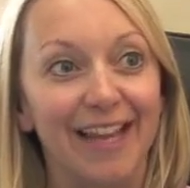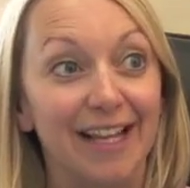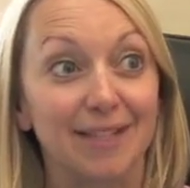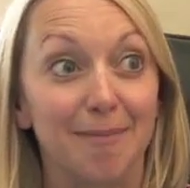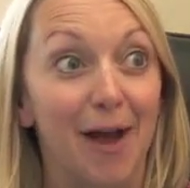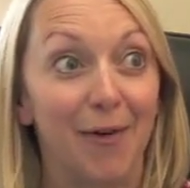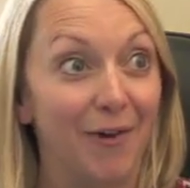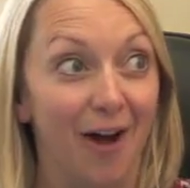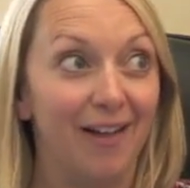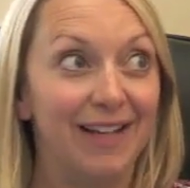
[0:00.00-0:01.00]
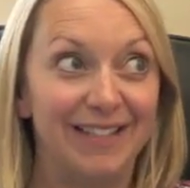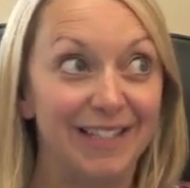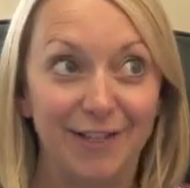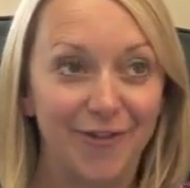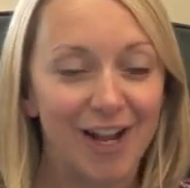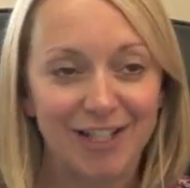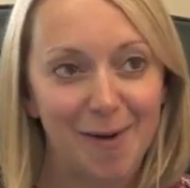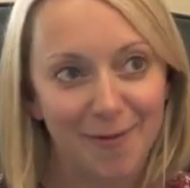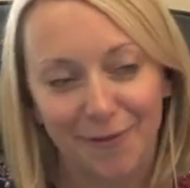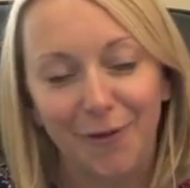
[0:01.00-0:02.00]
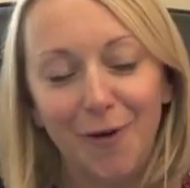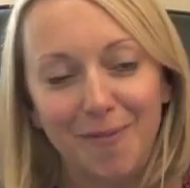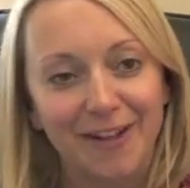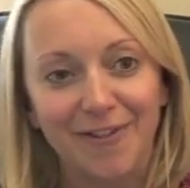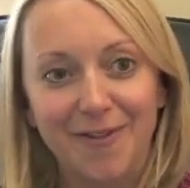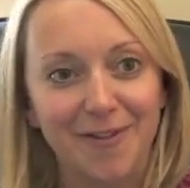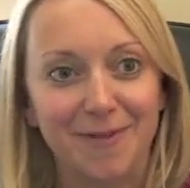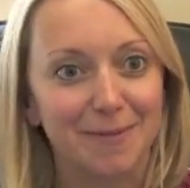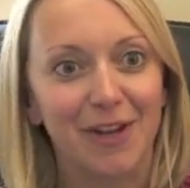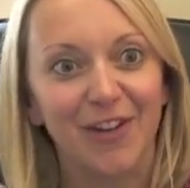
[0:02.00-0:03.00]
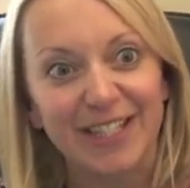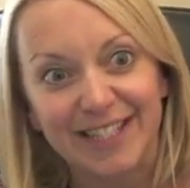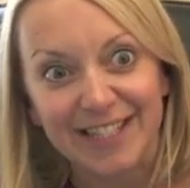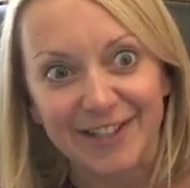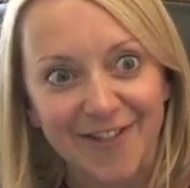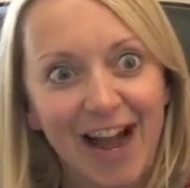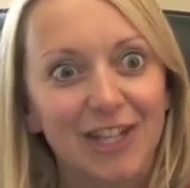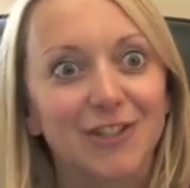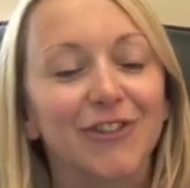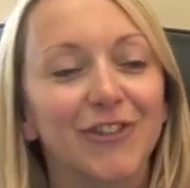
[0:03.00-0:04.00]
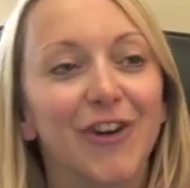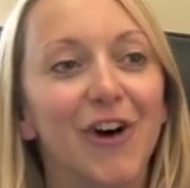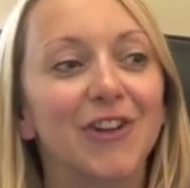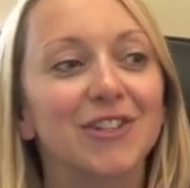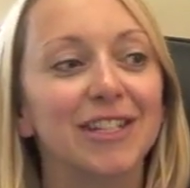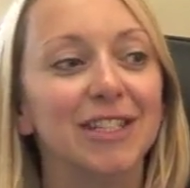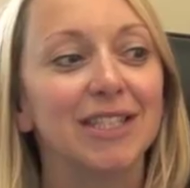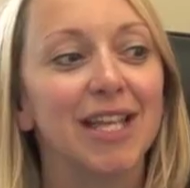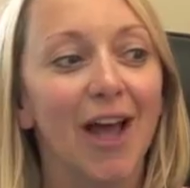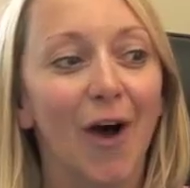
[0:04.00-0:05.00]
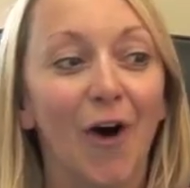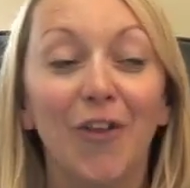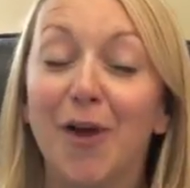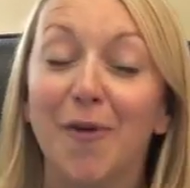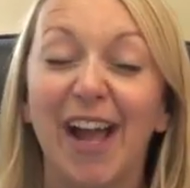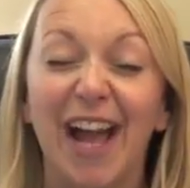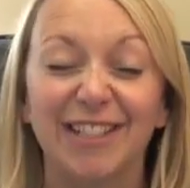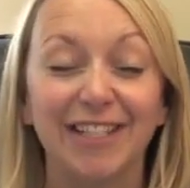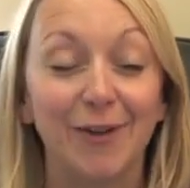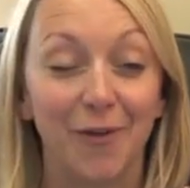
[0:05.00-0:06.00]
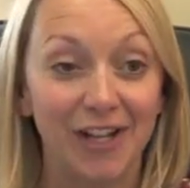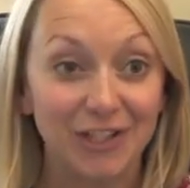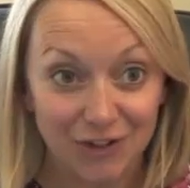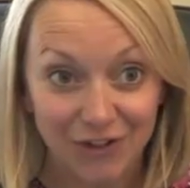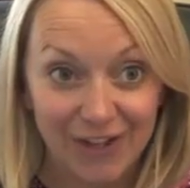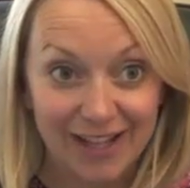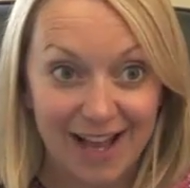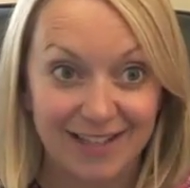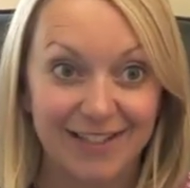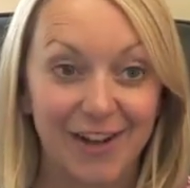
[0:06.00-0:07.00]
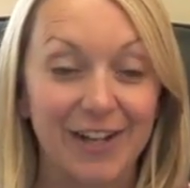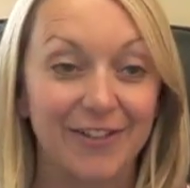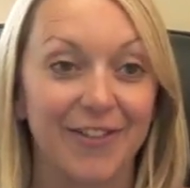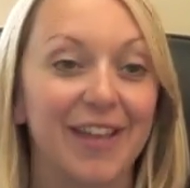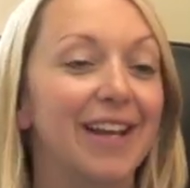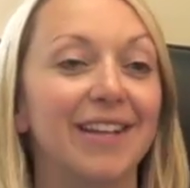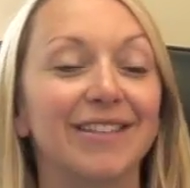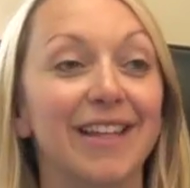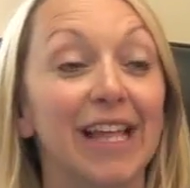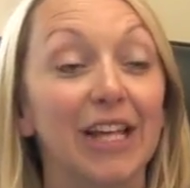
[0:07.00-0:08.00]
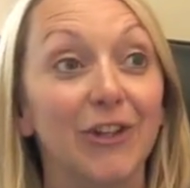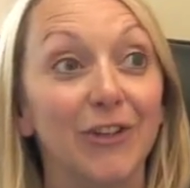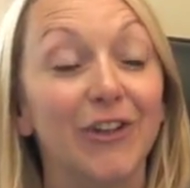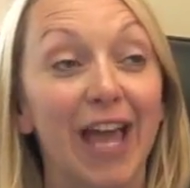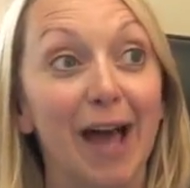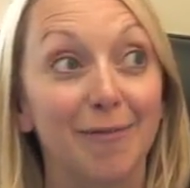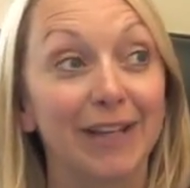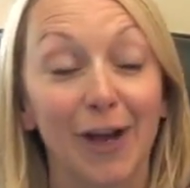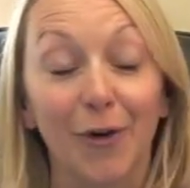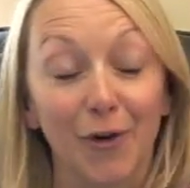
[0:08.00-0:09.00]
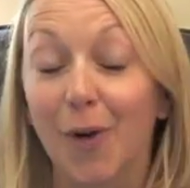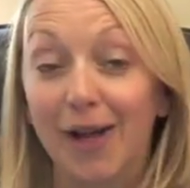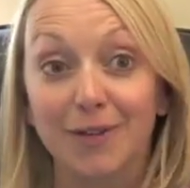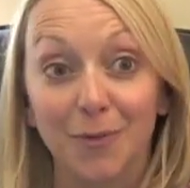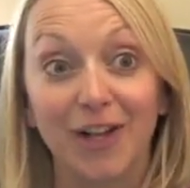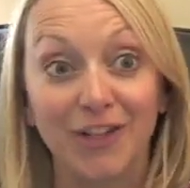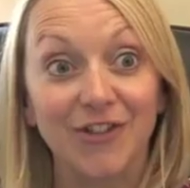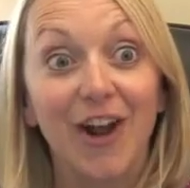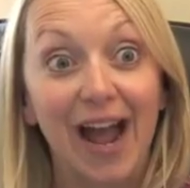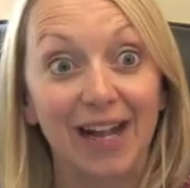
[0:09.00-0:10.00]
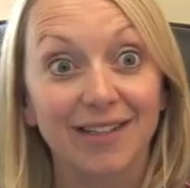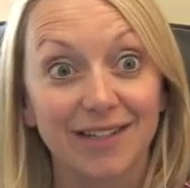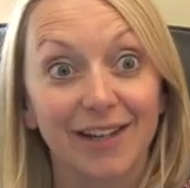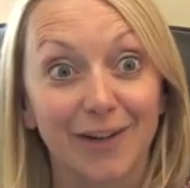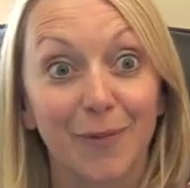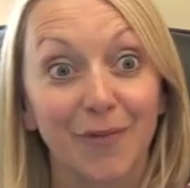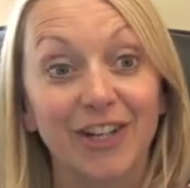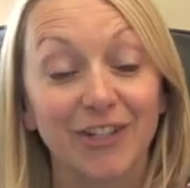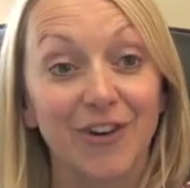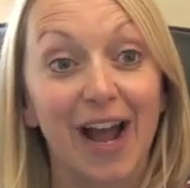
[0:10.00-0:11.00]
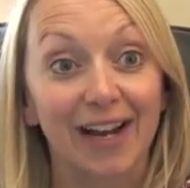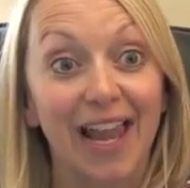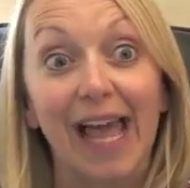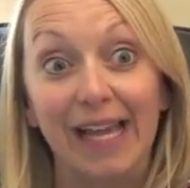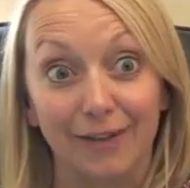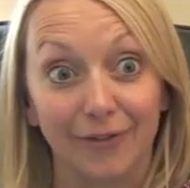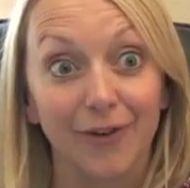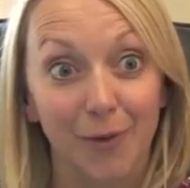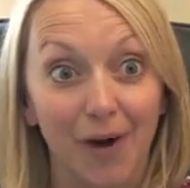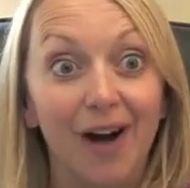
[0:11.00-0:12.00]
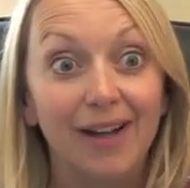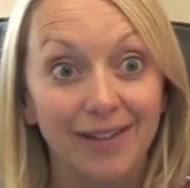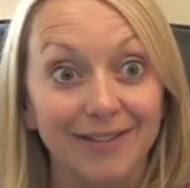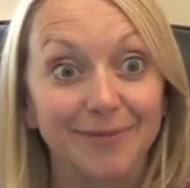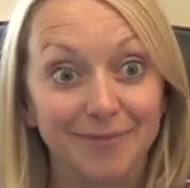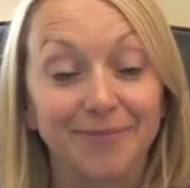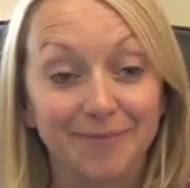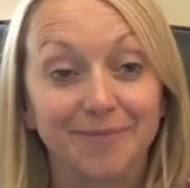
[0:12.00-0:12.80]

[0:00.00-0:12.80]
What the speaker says: things about, is this the right type of formula for them to be on, is this a rash or not? And although I actually quite enjoy that side of things, I think you can get on quite a one-track lane for a while.